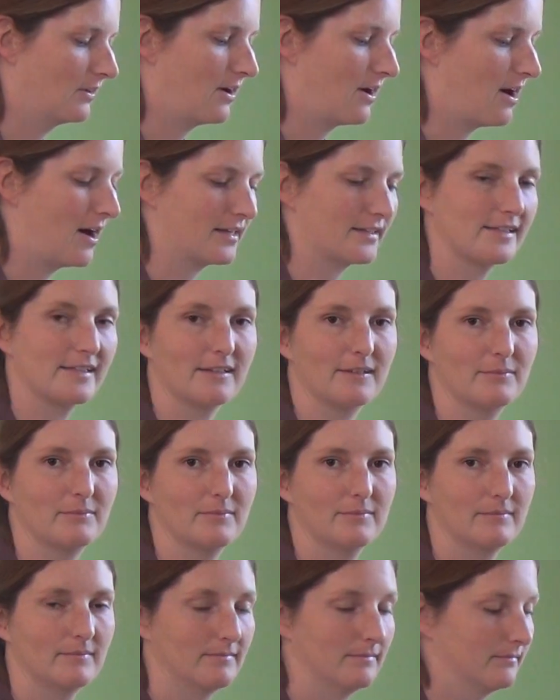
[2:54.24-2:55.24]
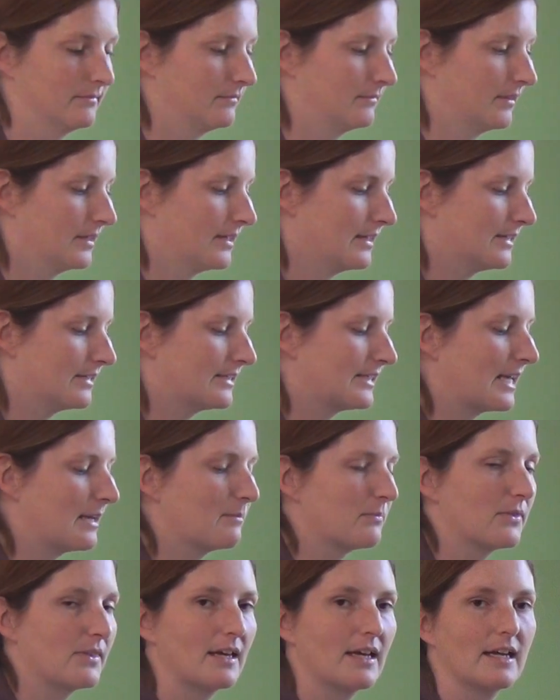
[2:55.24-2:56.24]
Awesome. Same
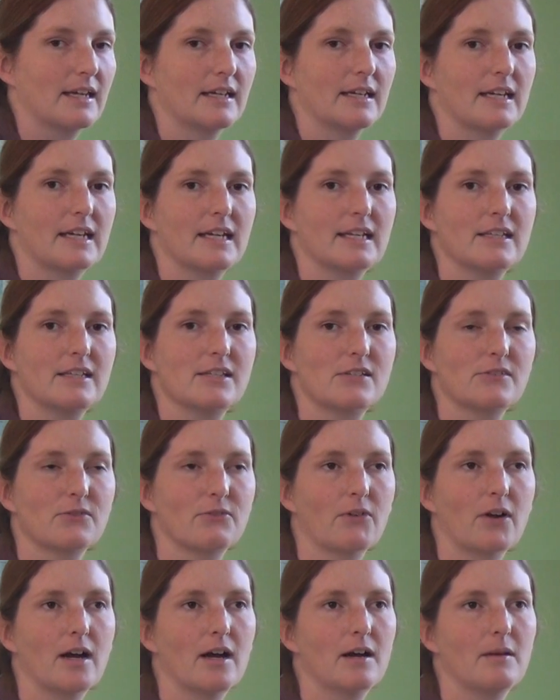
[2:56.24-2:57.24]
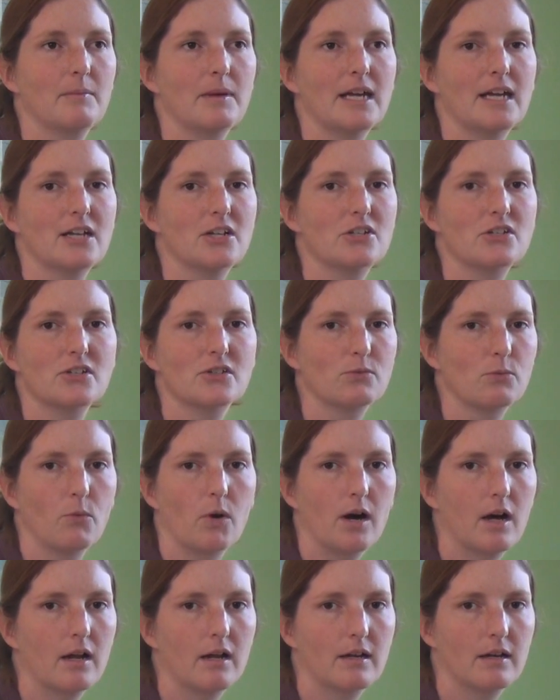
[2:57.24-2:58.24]
thing, kids from ages
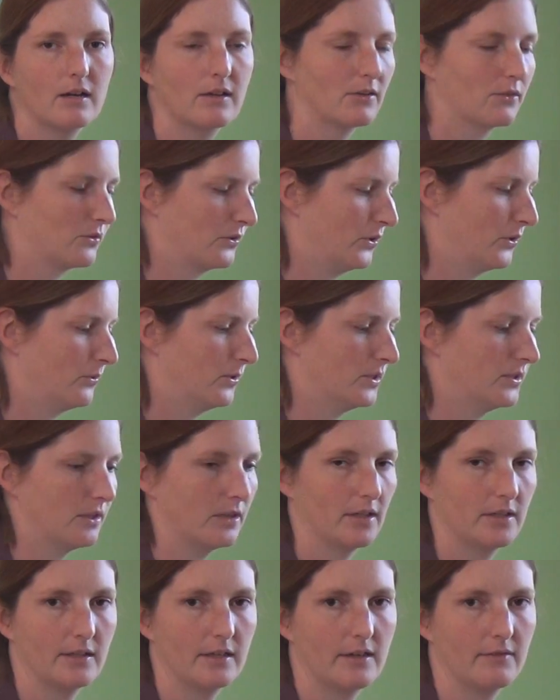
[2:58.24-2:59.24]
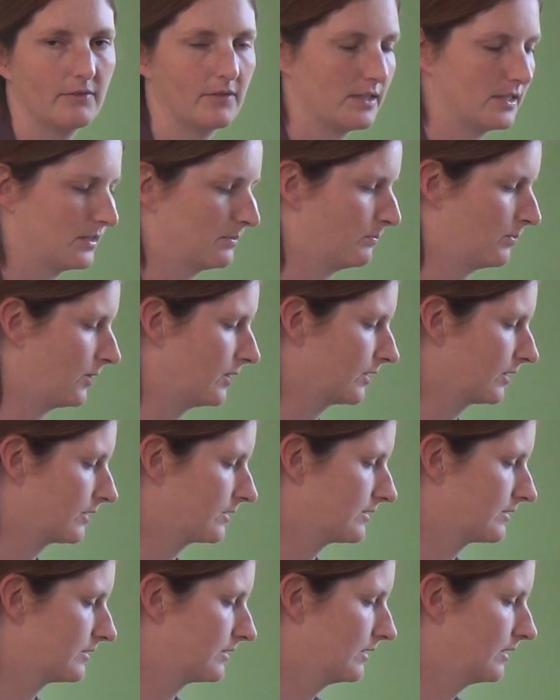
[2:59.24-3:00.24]
1 through adult love these
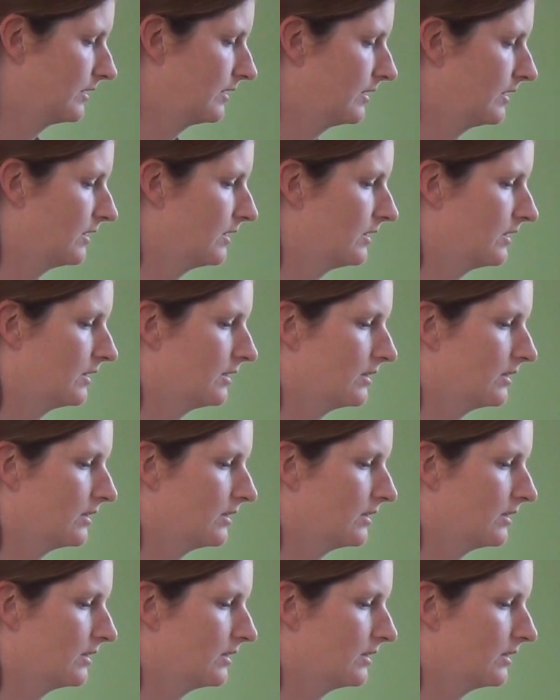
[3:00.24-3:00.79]
books.